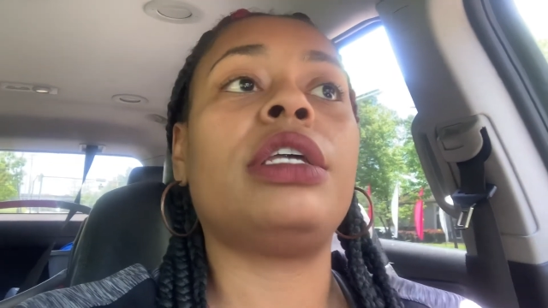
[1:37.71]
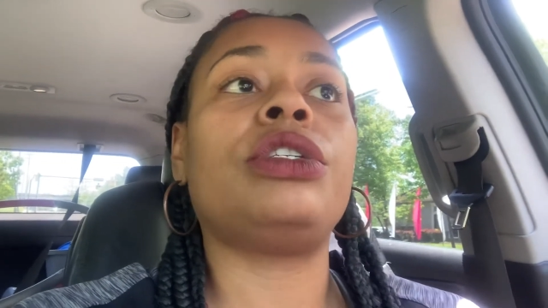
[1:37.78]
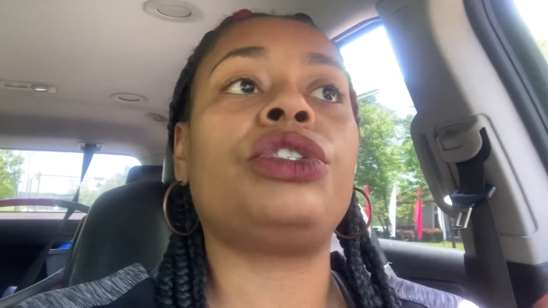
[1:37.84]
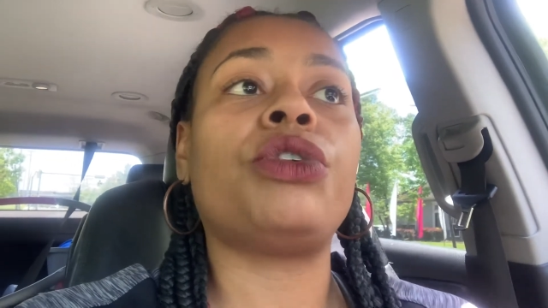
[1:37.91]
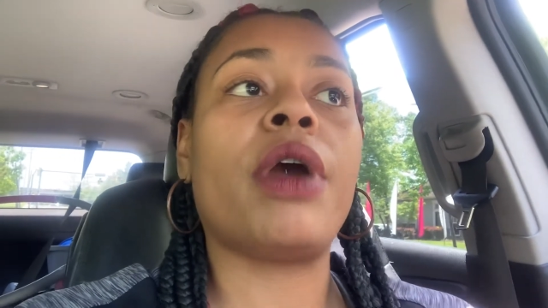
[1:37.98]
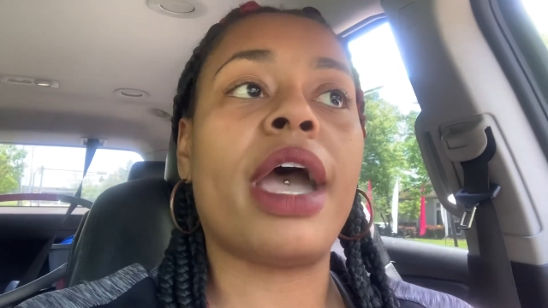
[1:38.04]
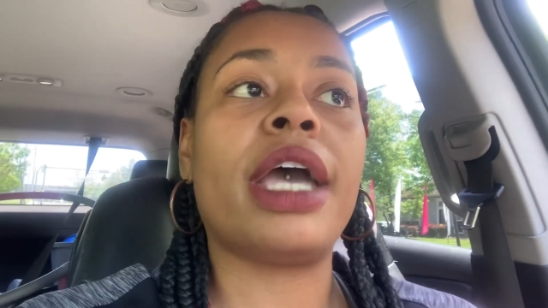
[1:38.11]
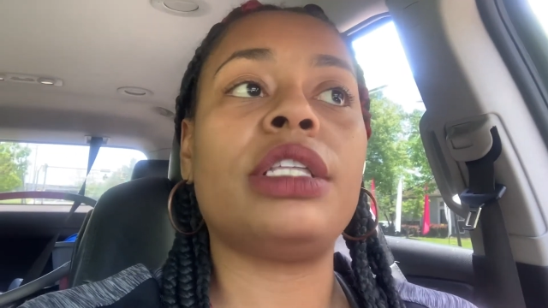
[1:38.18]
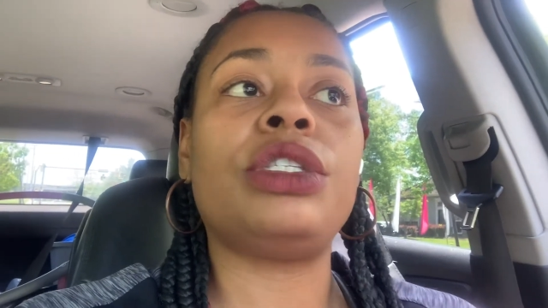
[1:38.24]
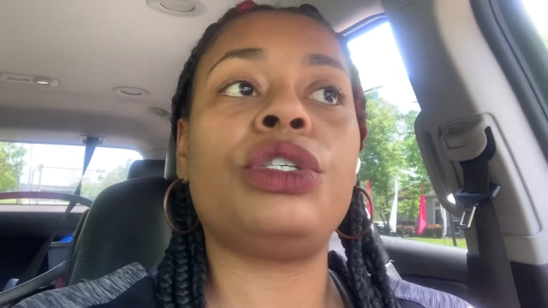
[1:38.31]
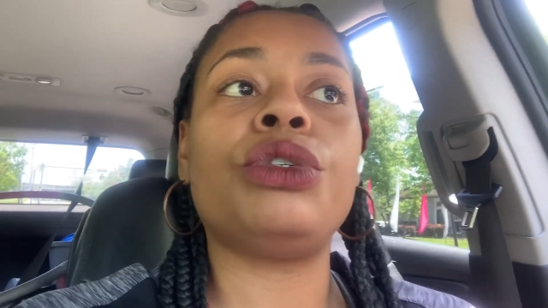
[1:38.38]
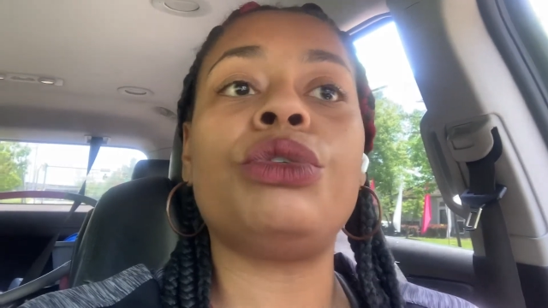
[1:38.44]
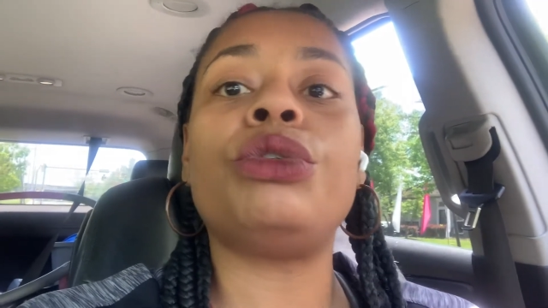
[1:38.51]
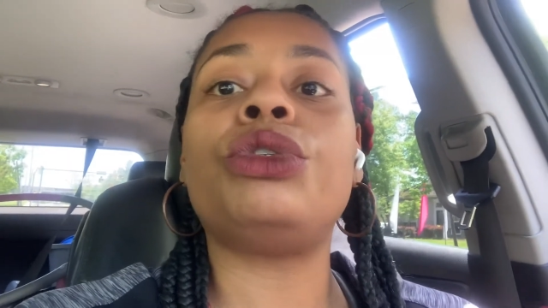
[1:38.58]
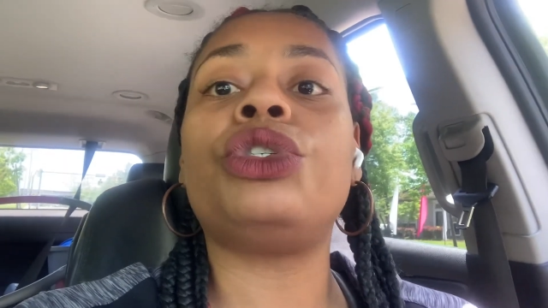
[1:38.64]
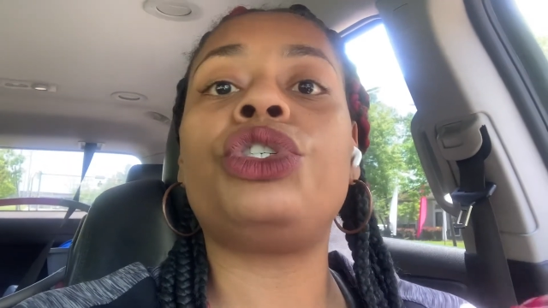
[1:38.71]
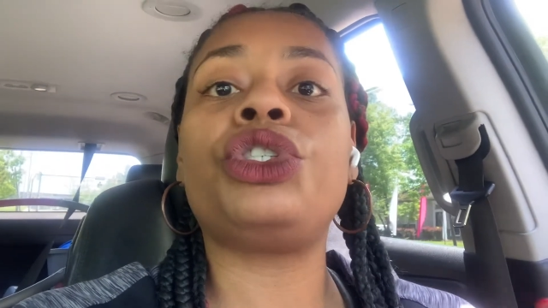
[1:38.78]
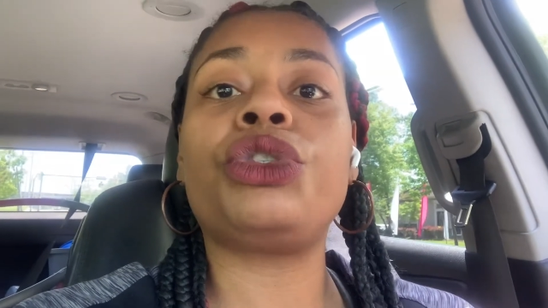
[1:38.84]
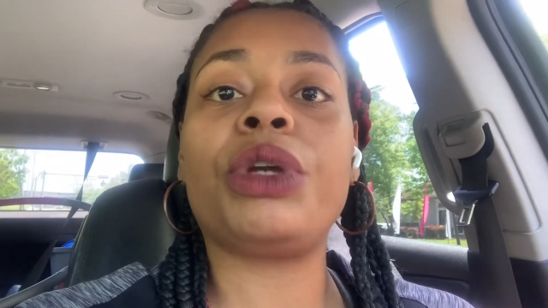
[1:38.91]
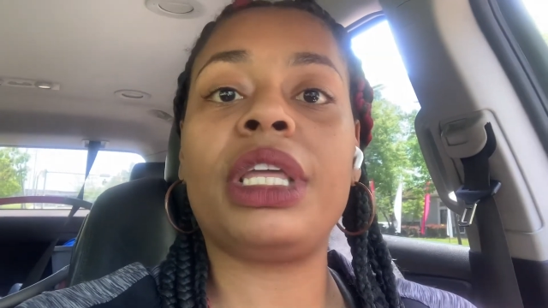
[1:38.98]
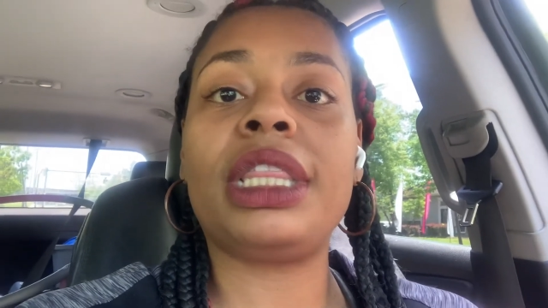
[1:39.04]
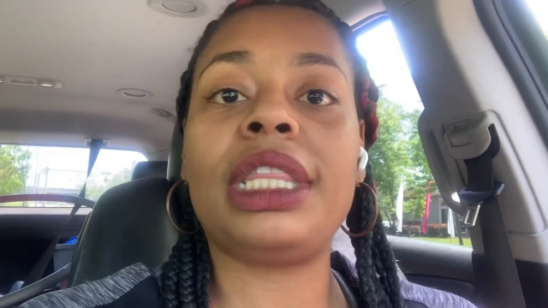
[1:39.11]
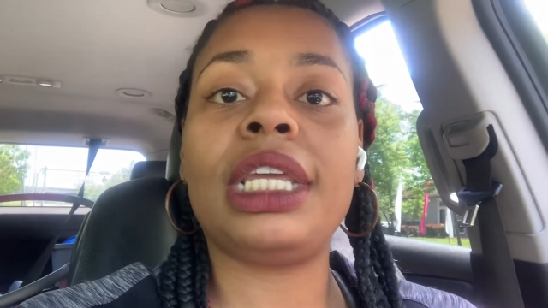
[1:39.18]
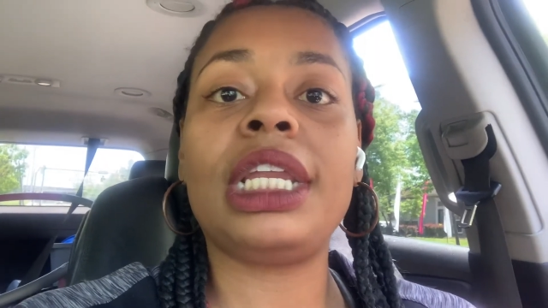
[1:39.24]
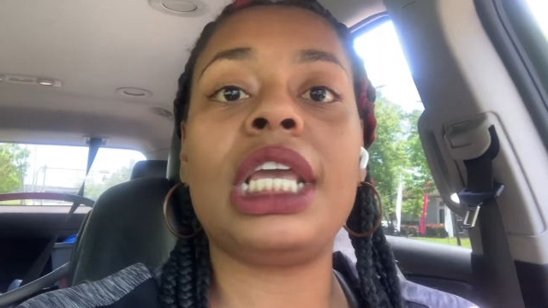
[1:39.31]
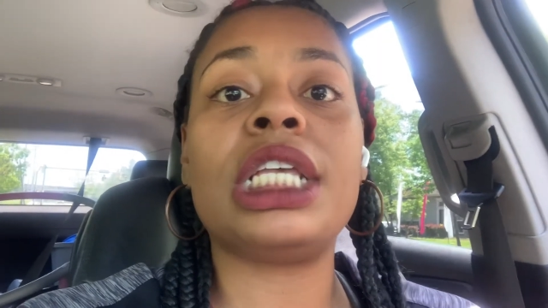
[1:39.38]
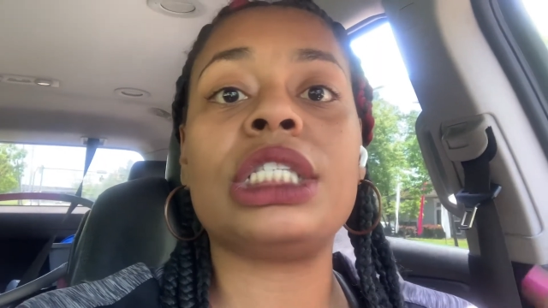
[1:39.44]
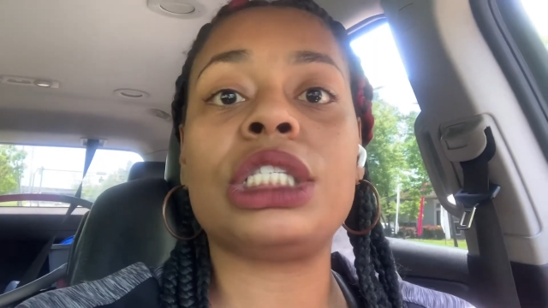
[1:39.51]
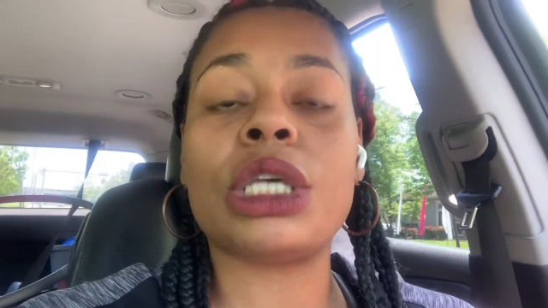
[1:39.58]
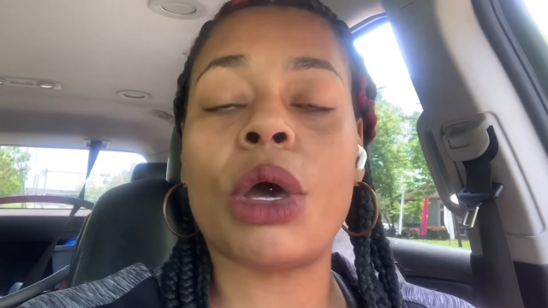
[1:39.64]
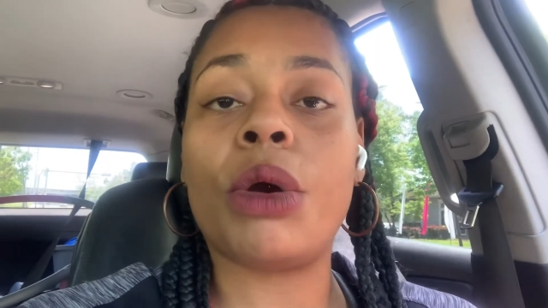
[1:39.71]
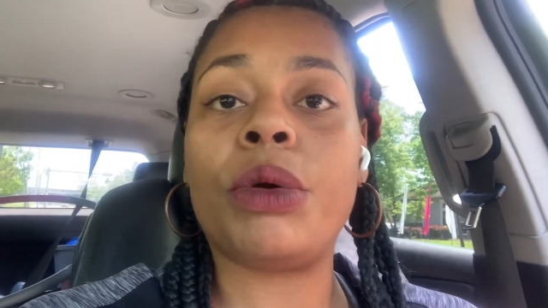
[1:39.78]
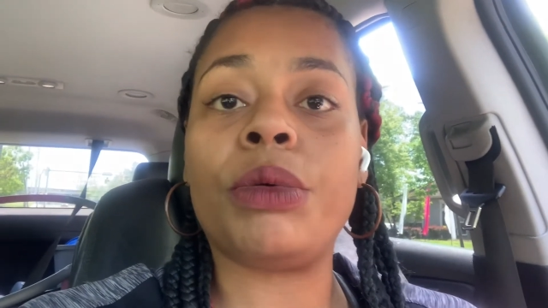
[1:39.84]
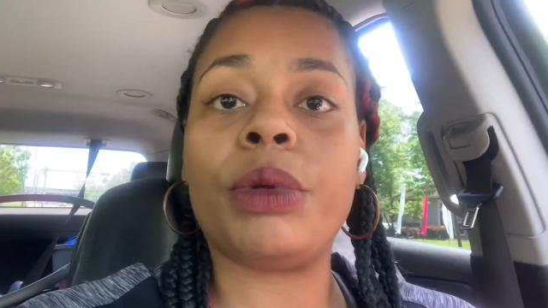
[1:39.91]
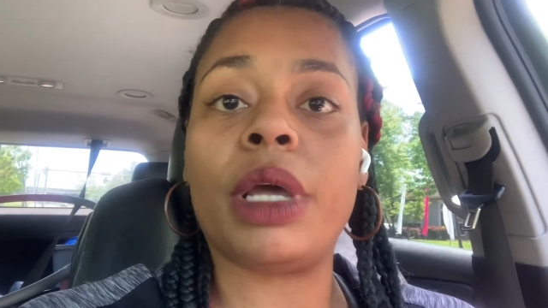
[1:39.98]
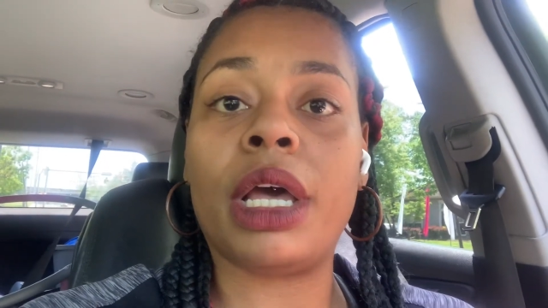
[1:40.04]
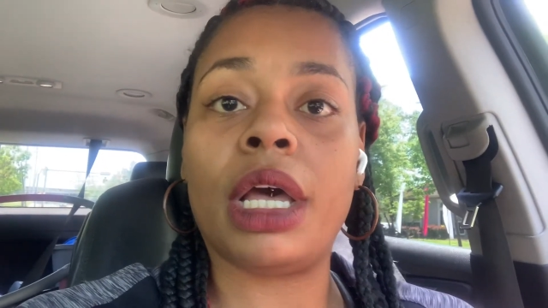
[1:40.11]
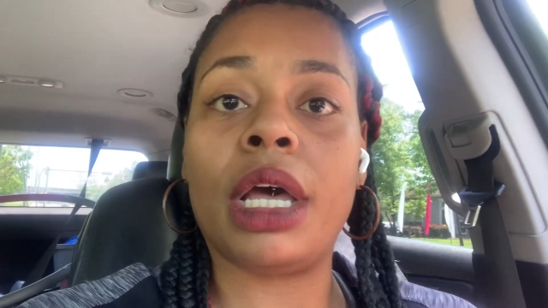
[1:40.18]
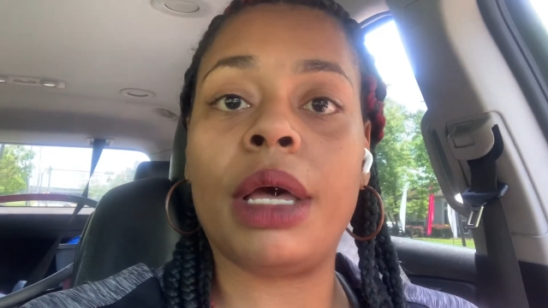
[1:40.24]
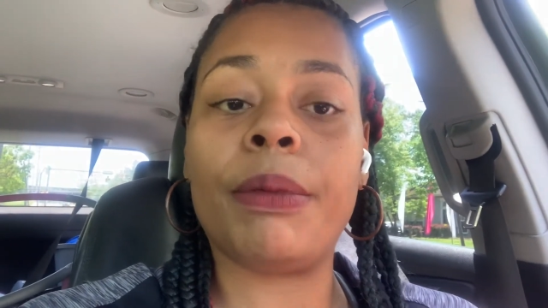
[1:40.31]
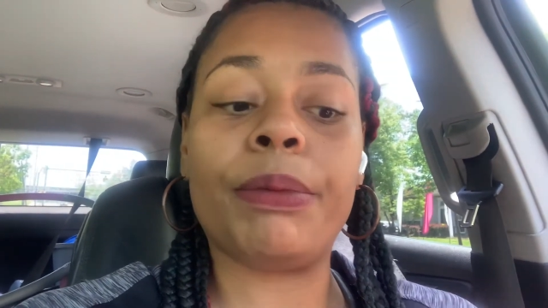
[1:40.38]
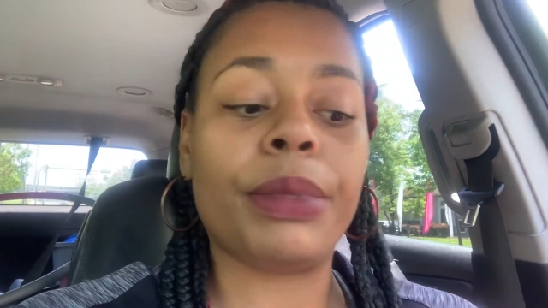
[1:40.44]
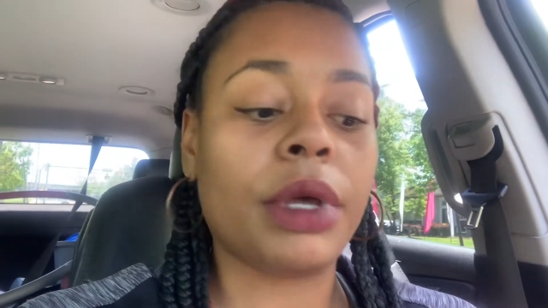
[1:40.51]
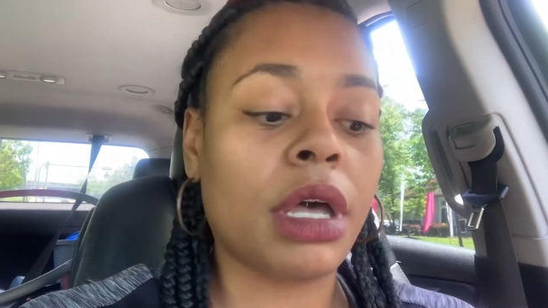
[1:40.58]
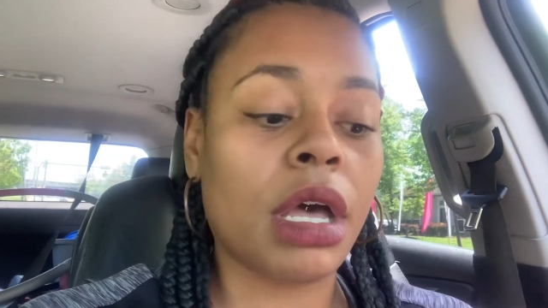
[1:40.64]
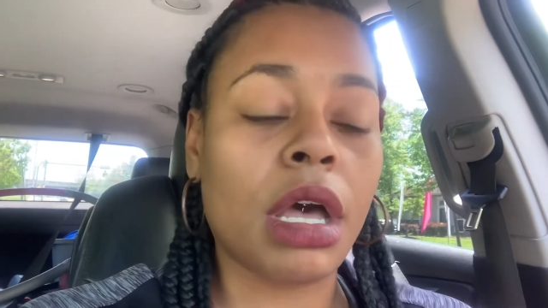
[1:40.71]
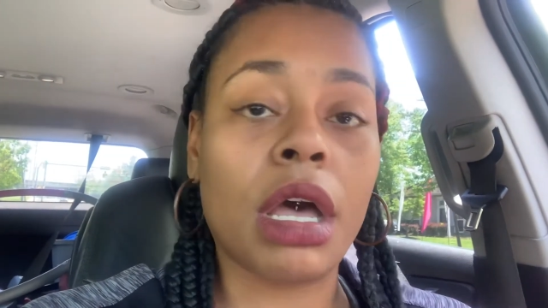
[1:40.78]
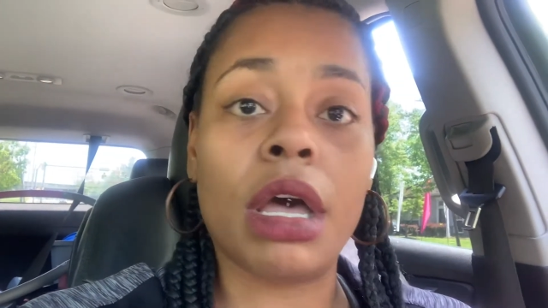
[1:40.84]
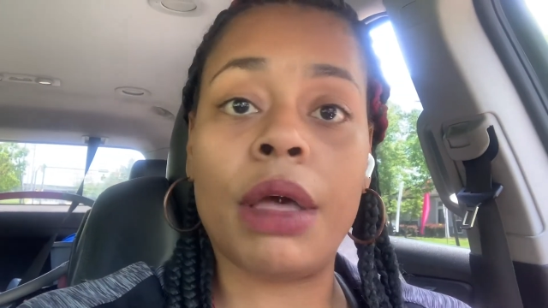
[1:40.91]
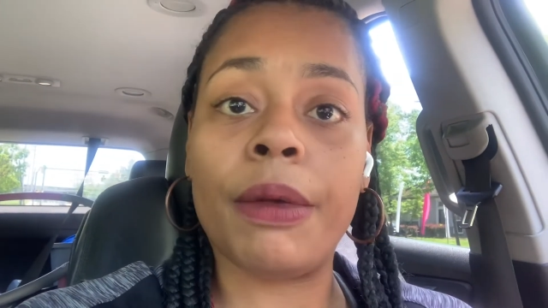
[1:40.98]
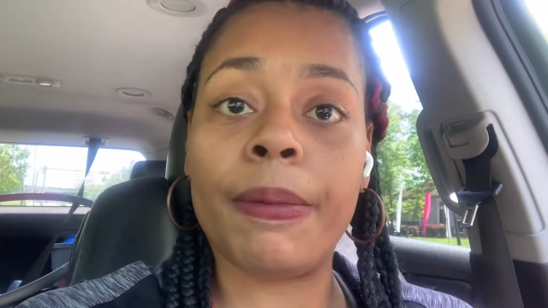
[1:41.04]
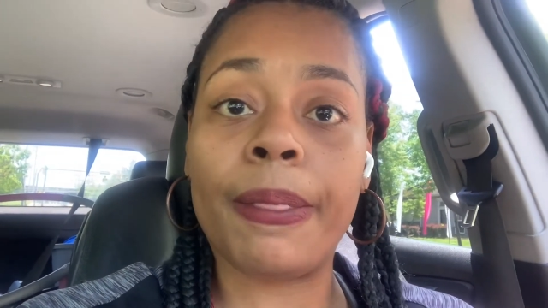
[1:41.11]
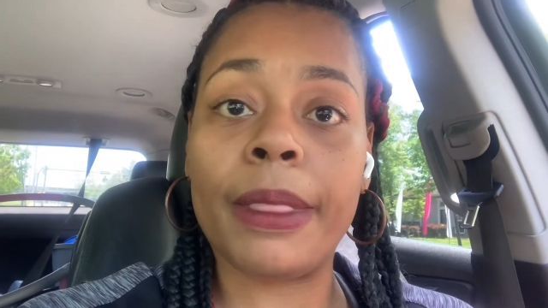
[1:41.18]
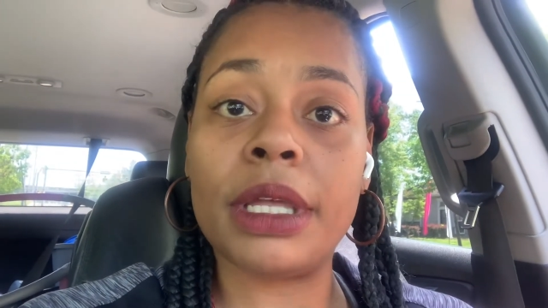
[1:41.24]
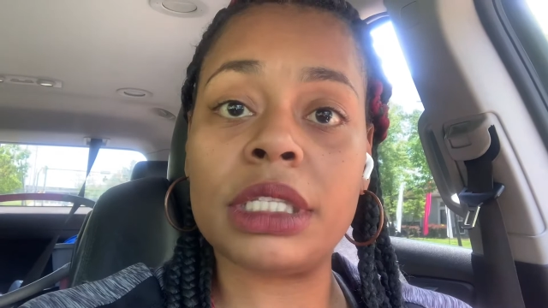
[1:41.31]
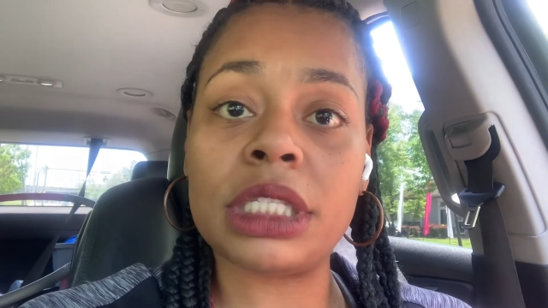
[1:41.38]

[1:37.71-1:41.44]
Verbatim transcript: try to strengthen and tone up, um,